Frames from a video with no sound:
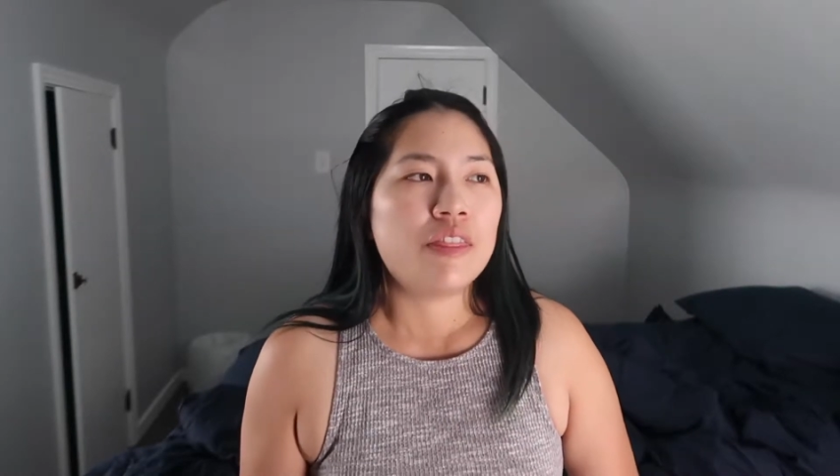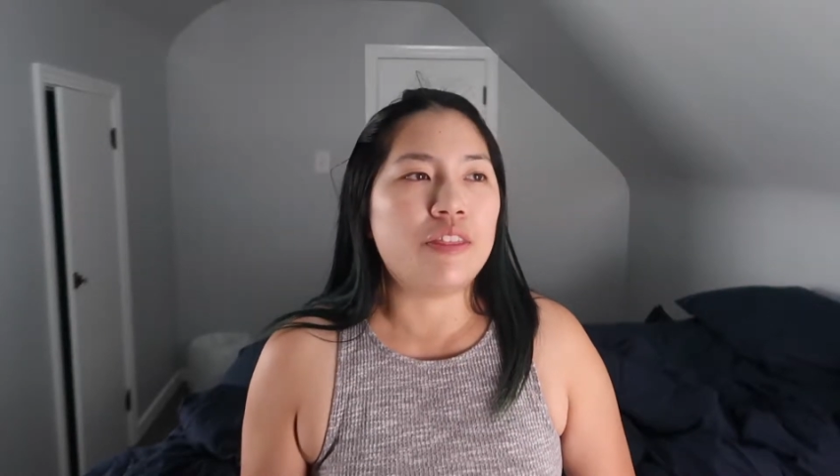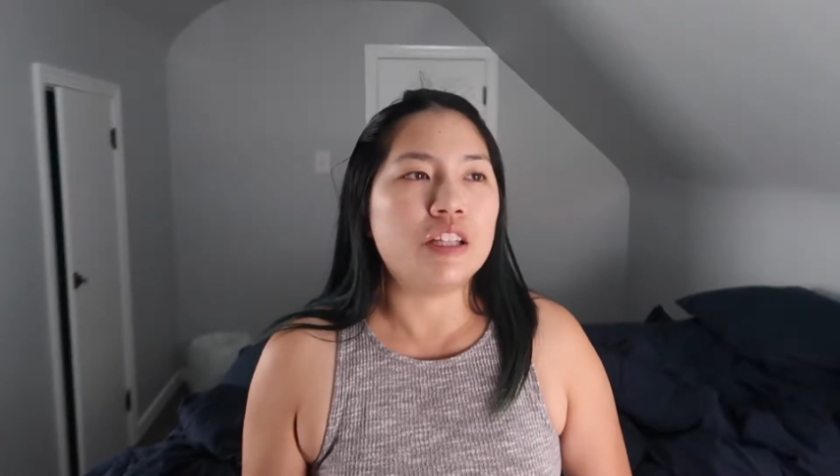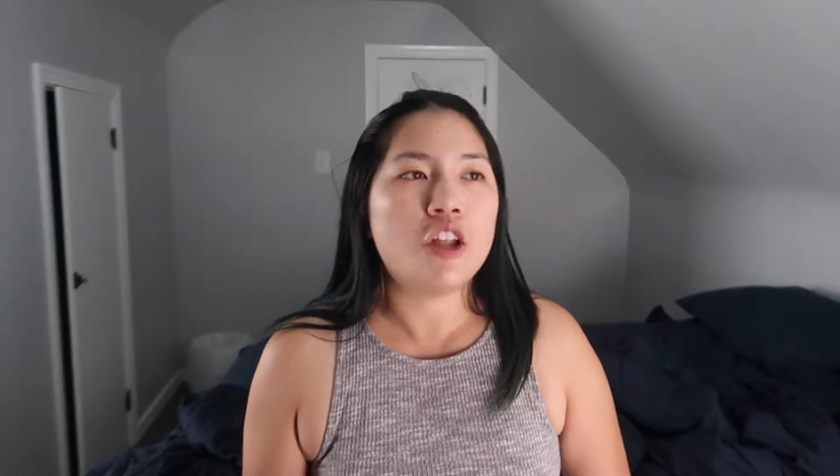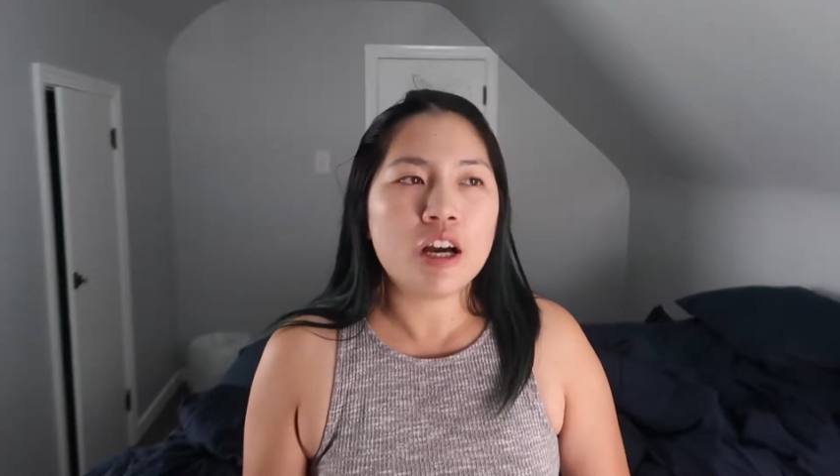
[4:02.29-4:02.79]

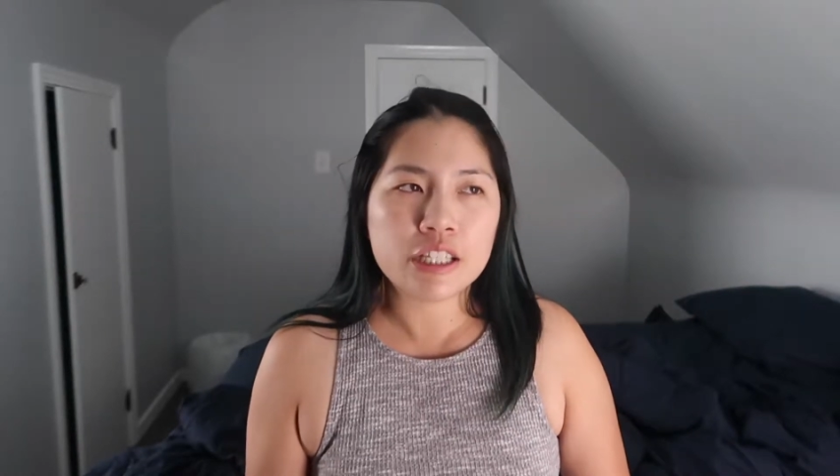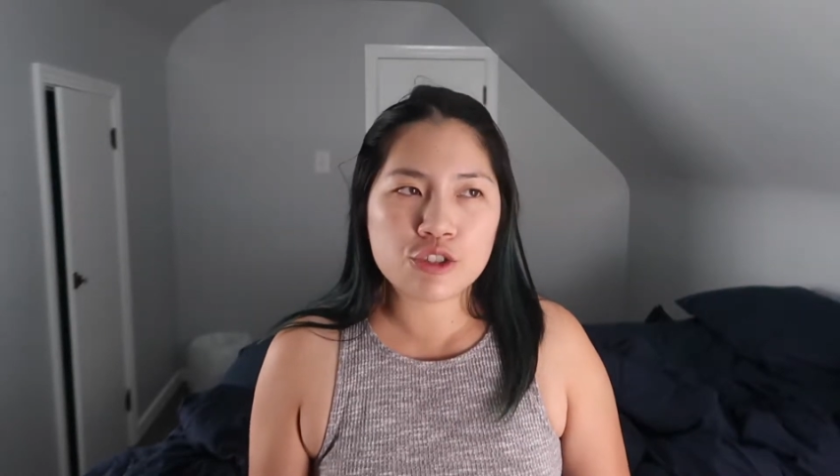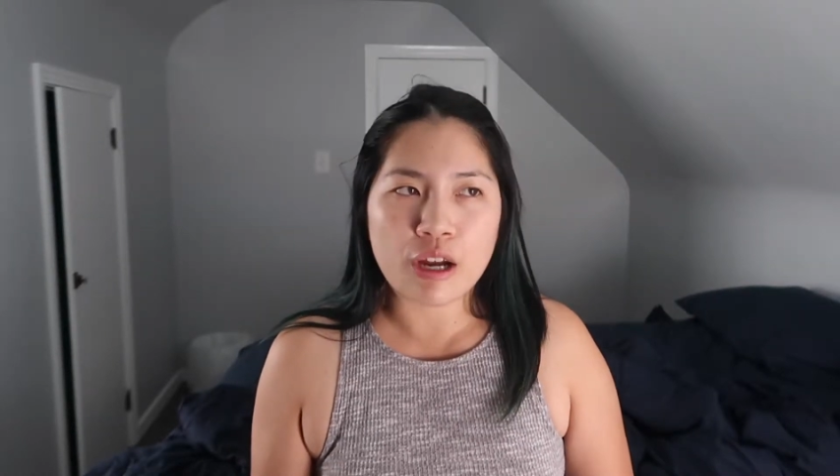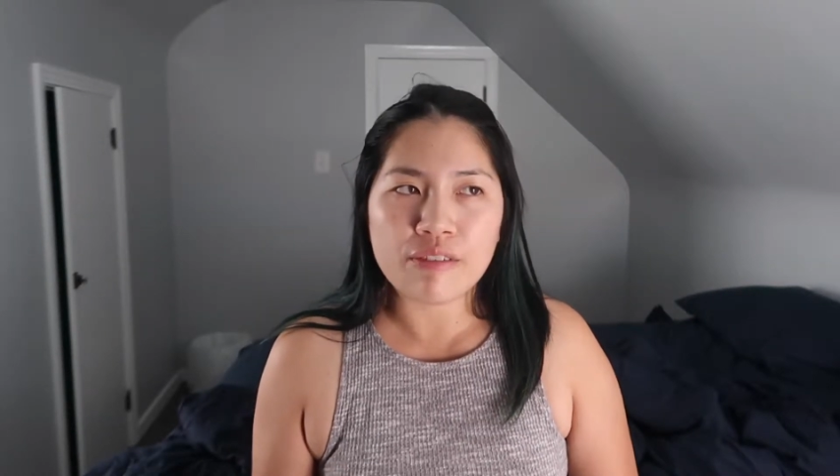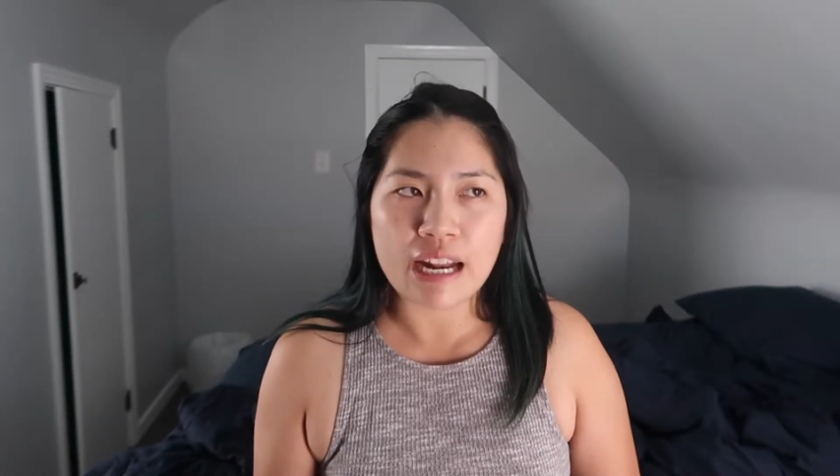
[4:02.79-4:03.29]
The
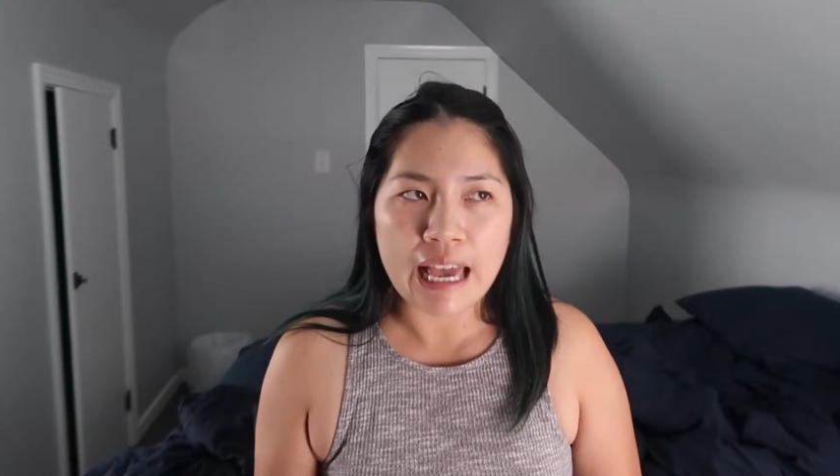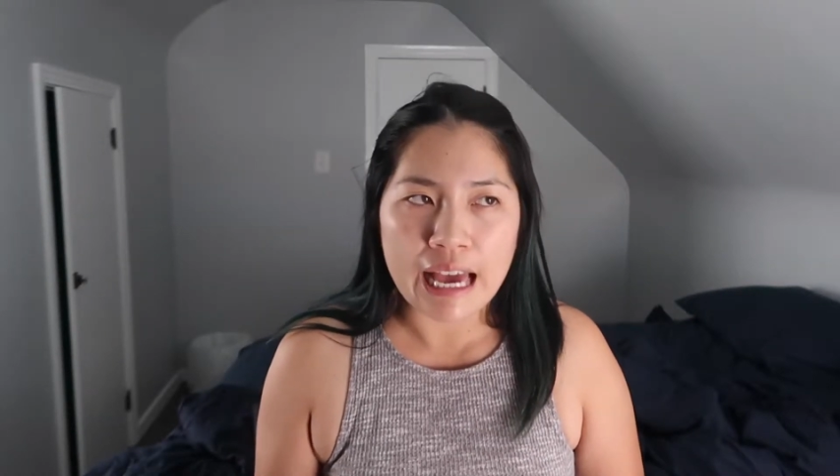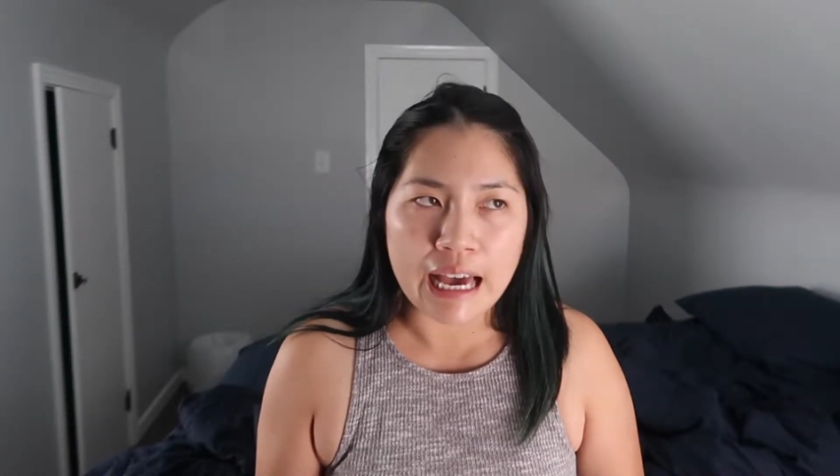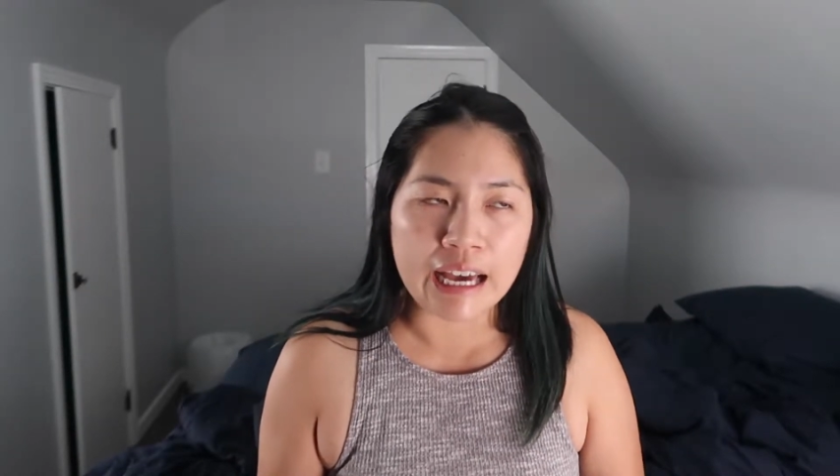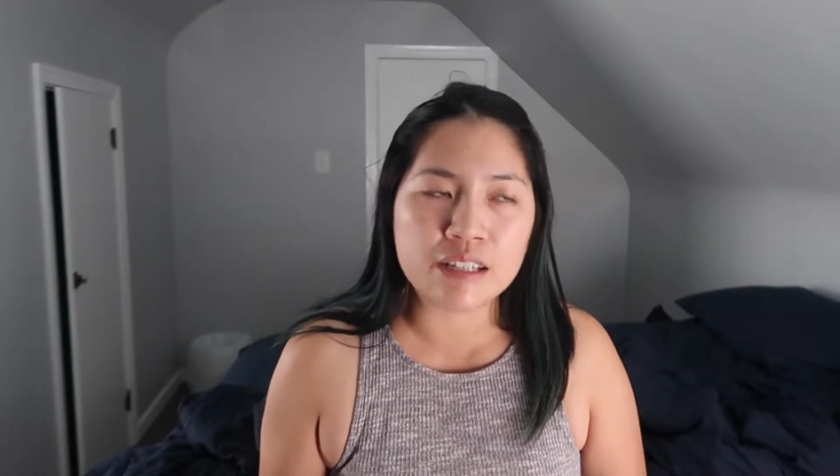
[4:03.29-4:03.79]
longest drive that I
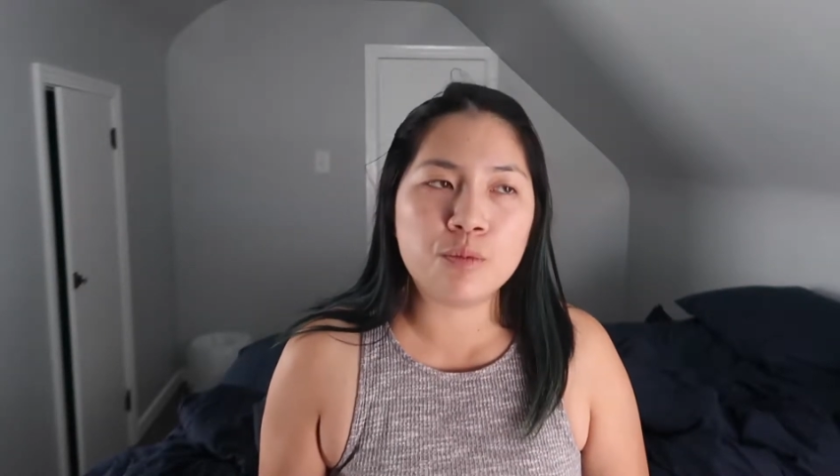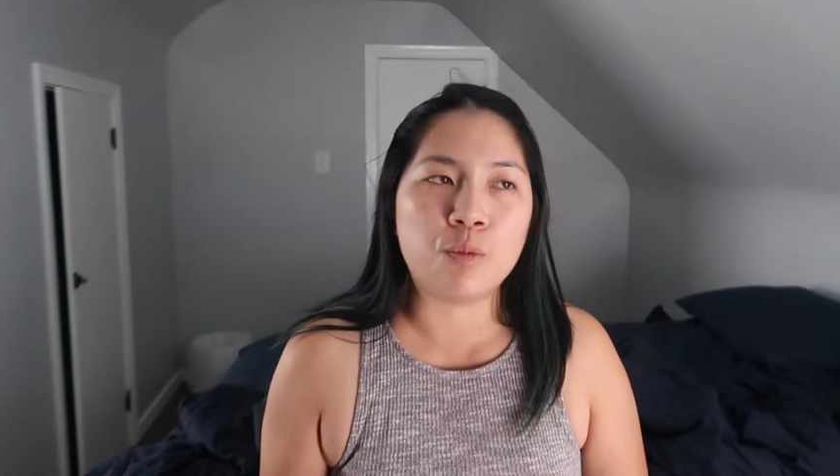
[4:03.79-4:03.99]
had